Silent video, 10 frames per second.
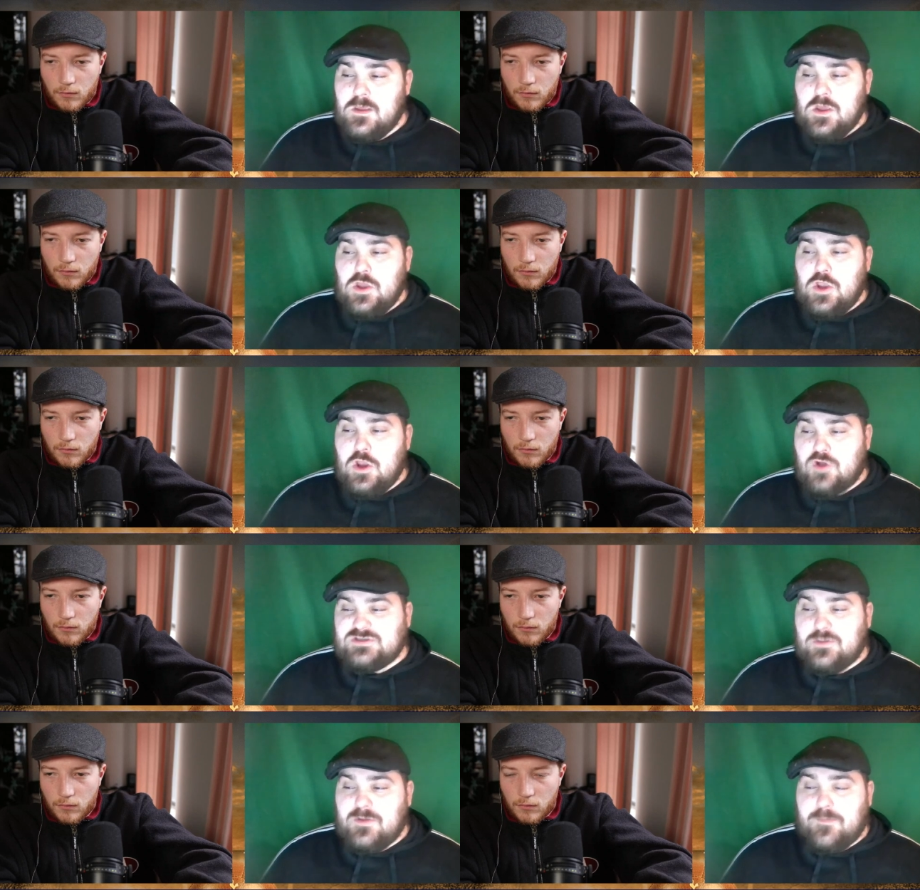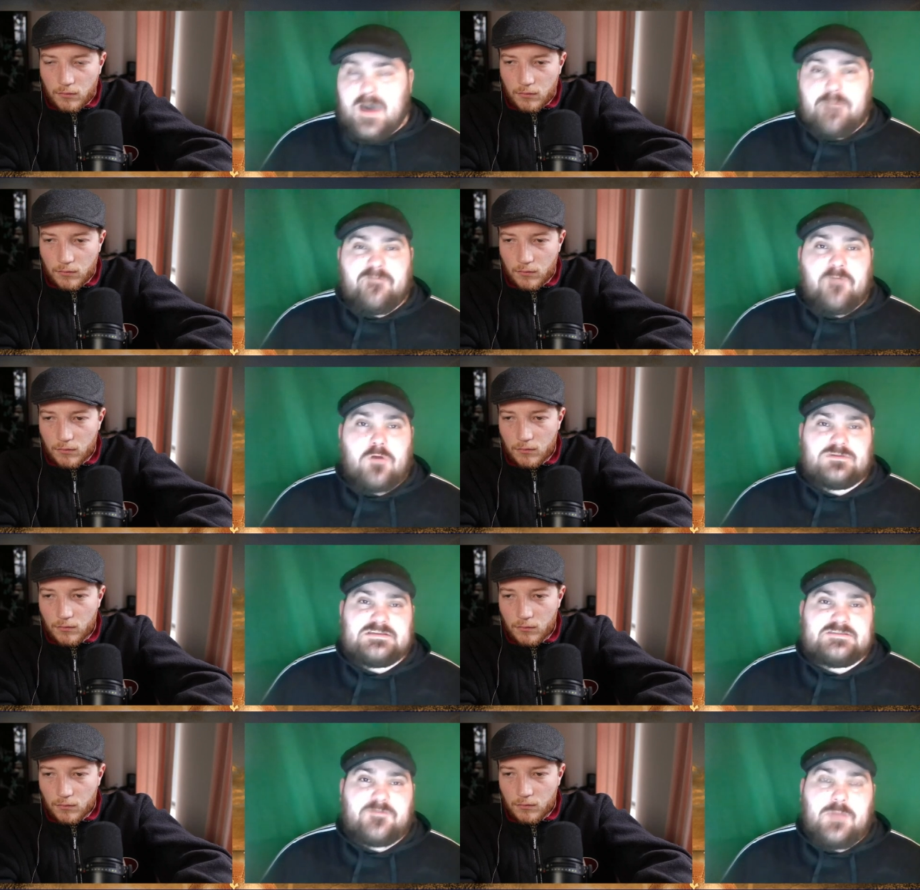Speaker 1: you know, some of the bad
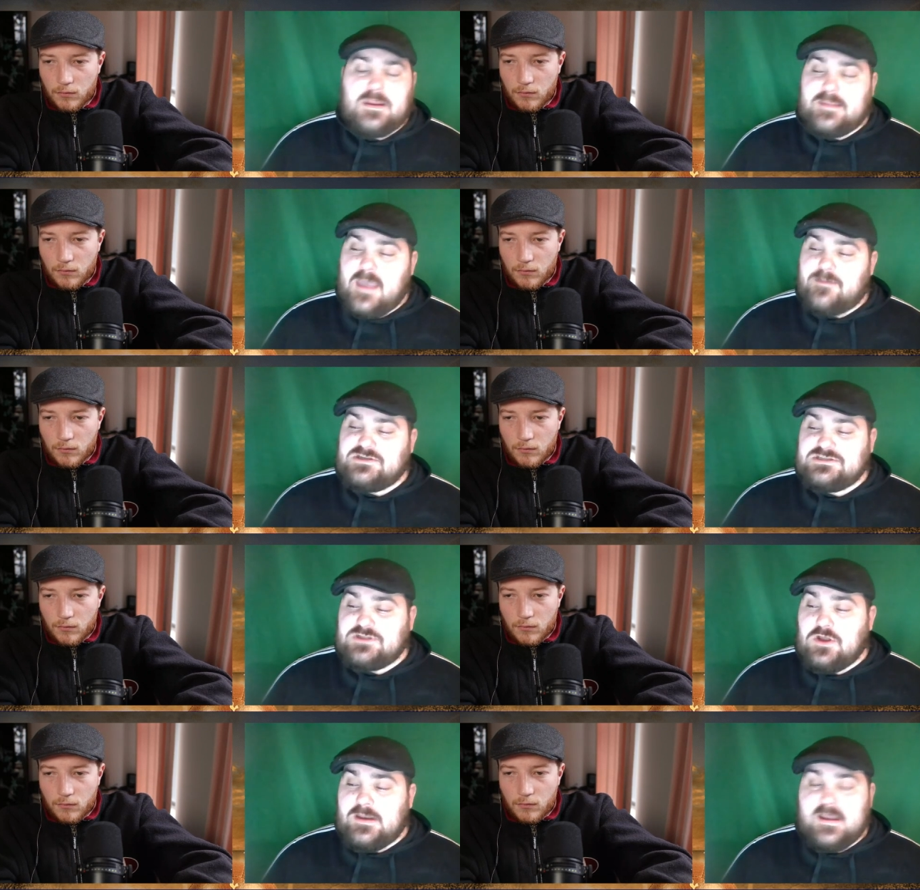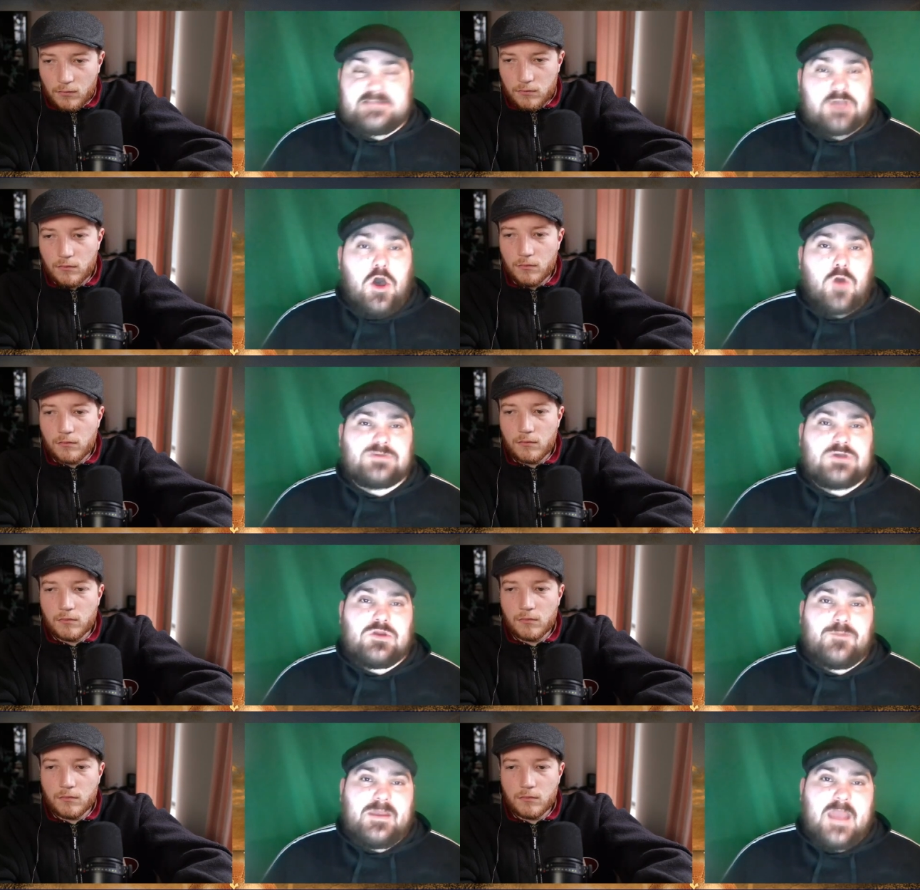performances for me, the damage is done, and that's always going to
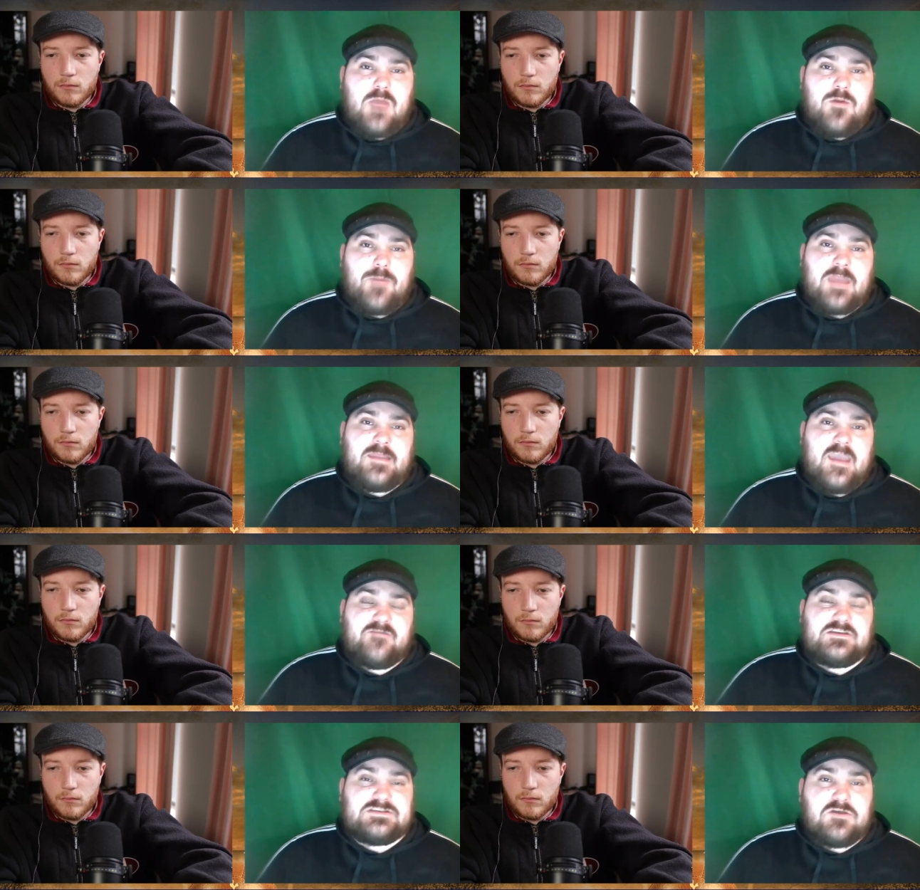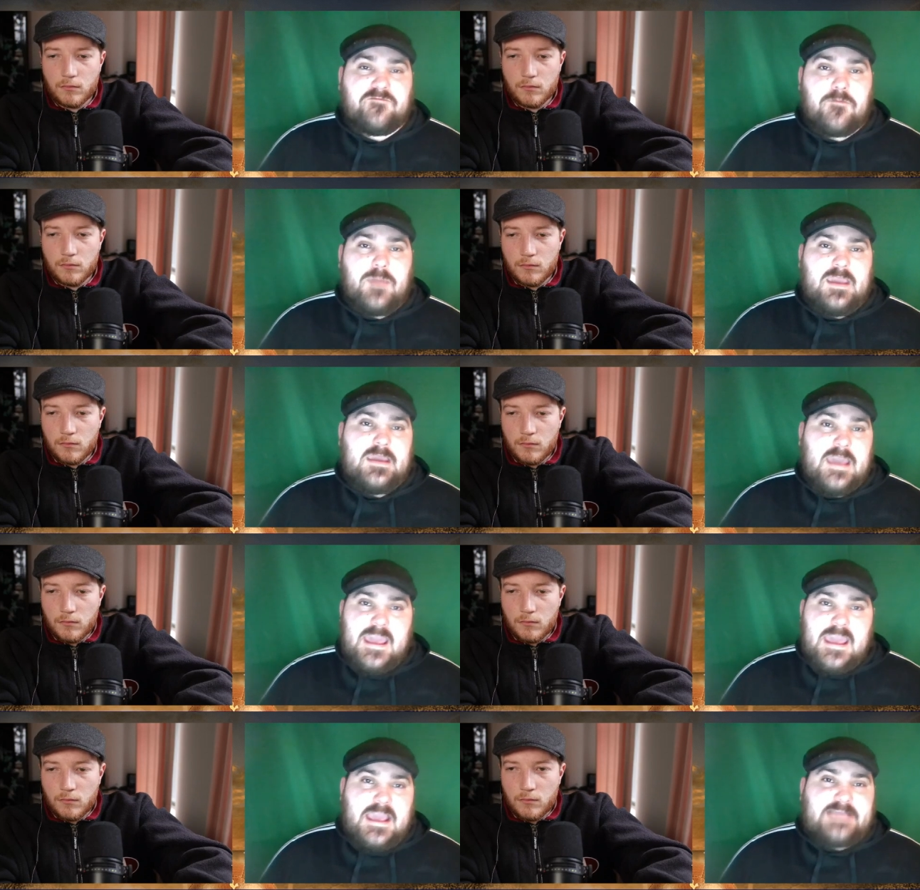be there with Ben Davies. So for me,
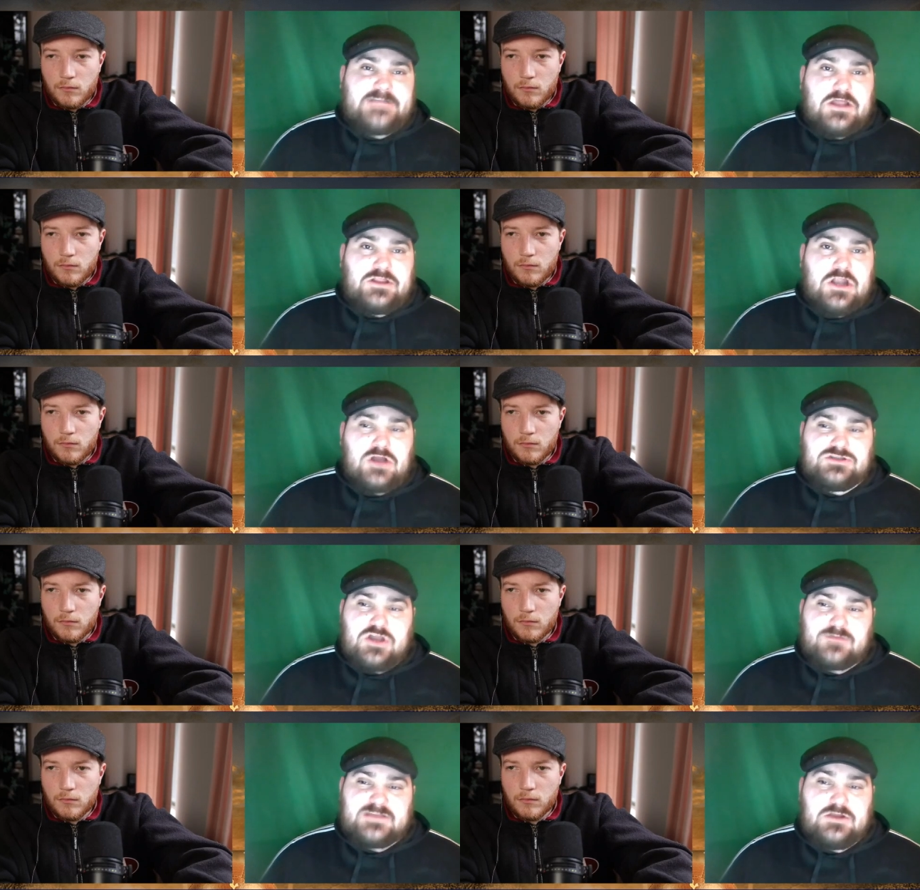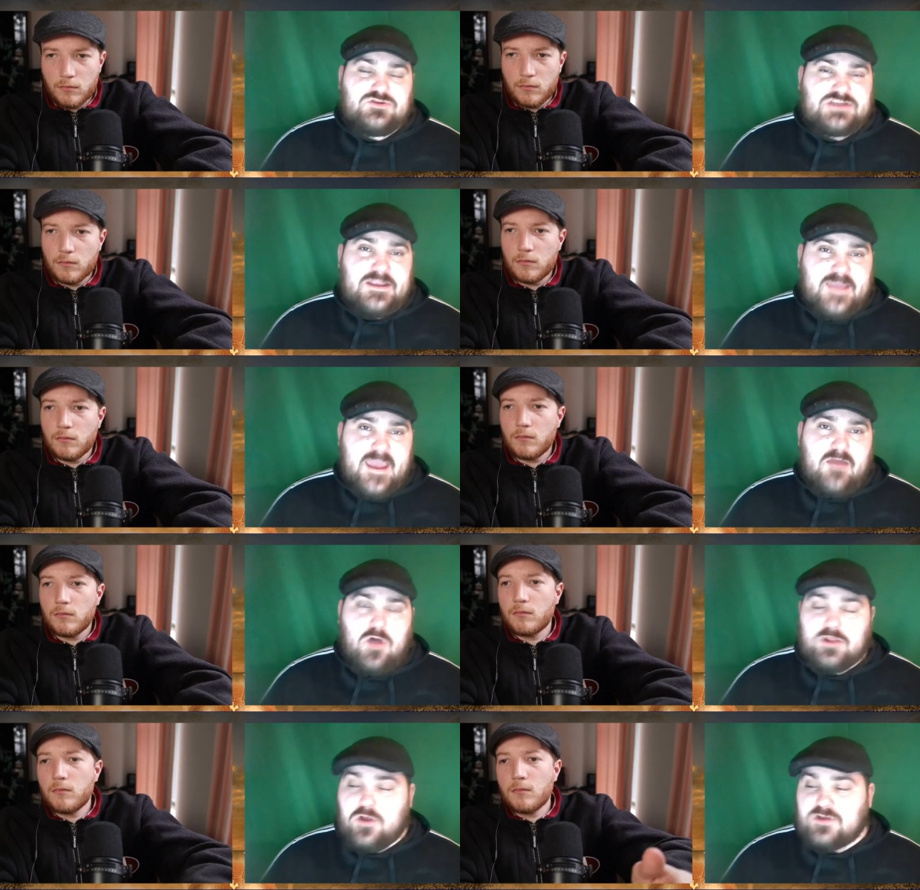he's not the long term solution there,
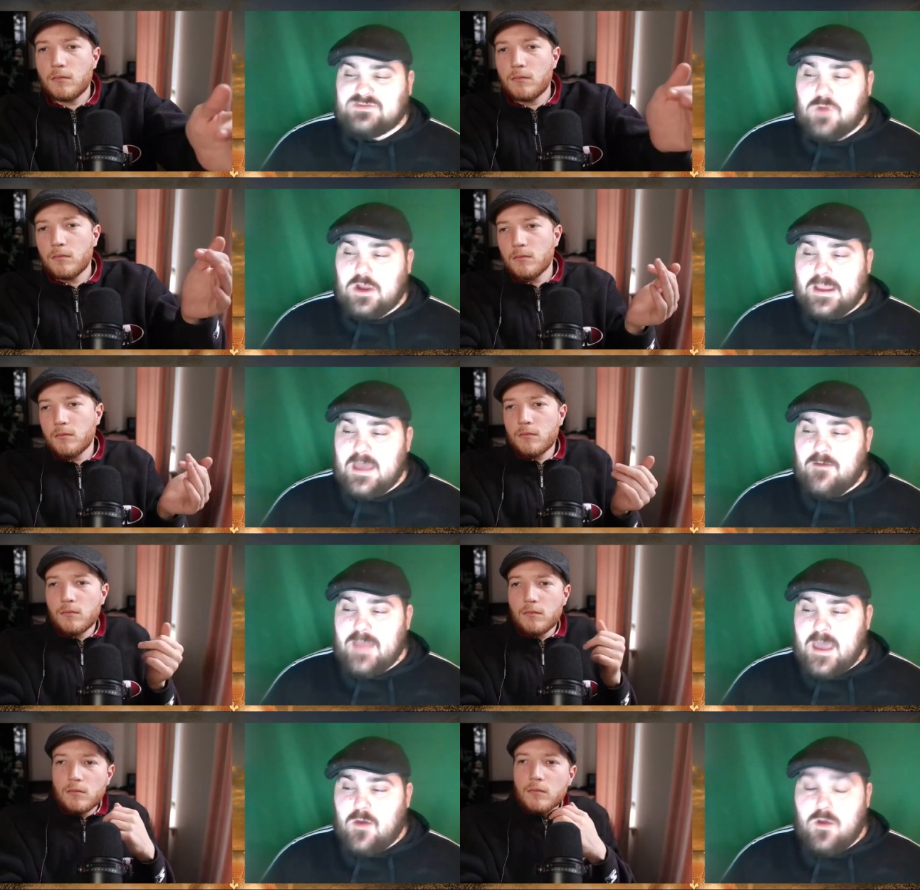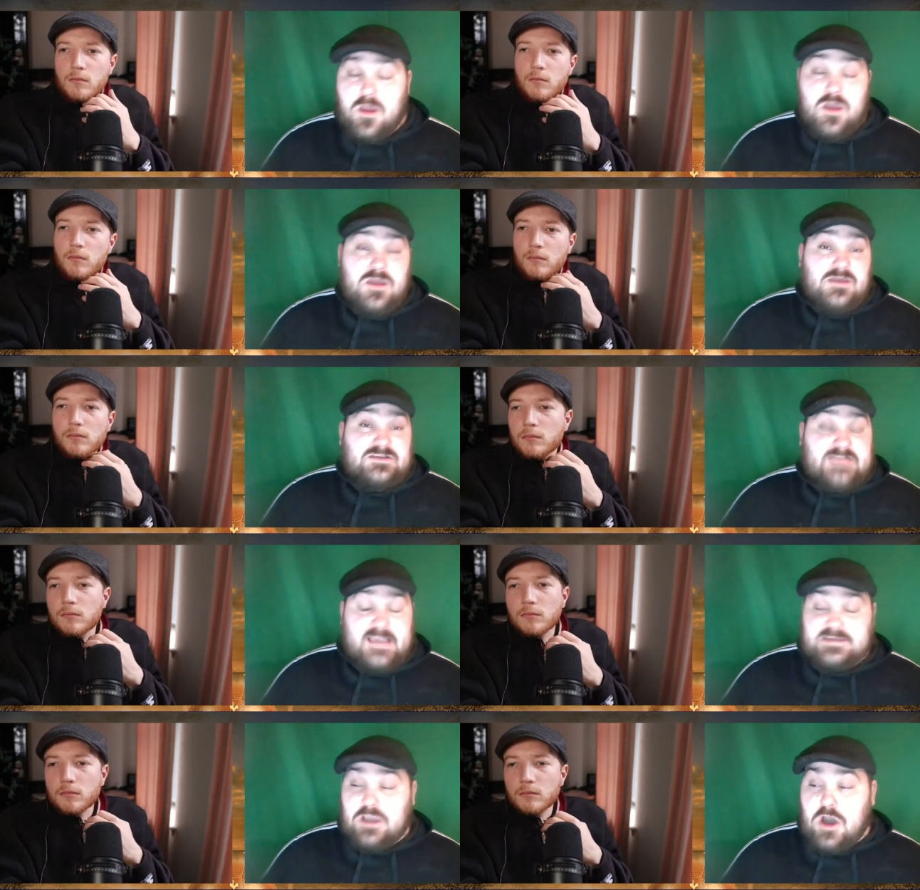although it's working out now.
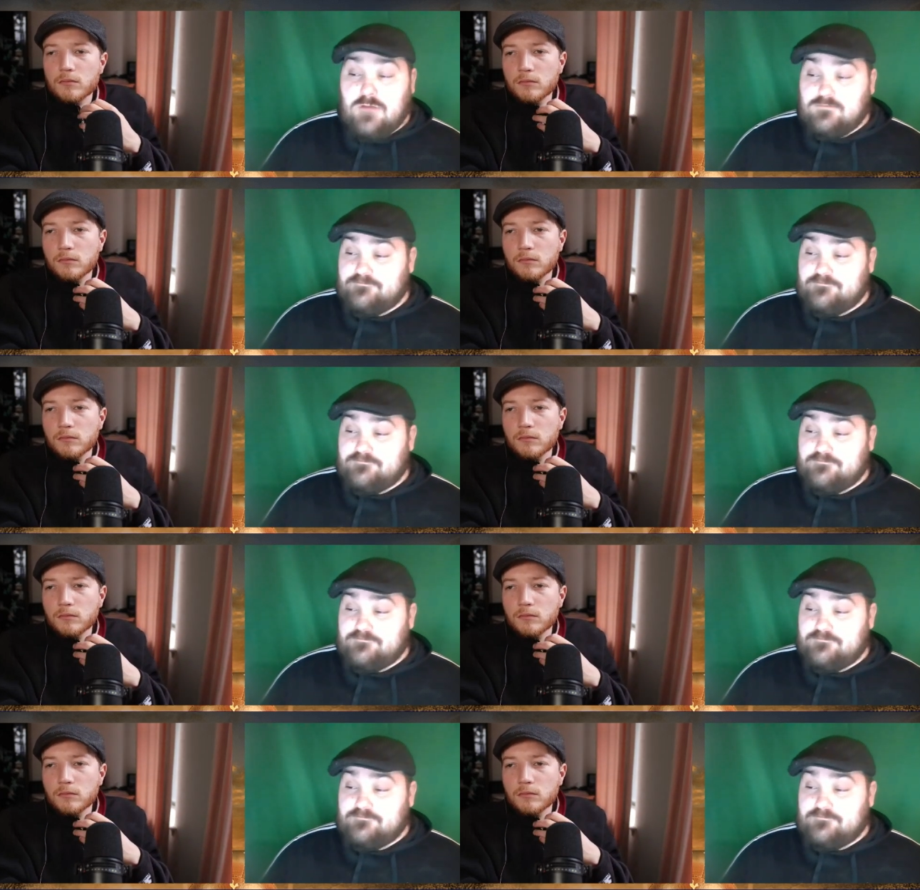Sessegnon,